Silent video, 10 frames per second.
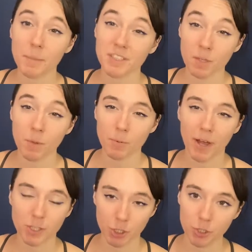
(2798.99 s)
I mean, some
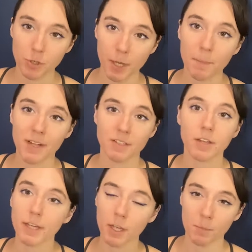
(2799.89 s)
people actually do get paid
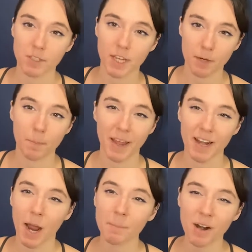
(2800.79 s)
to like imitate a
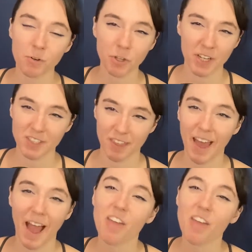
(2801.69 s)
band. I'm not really into that.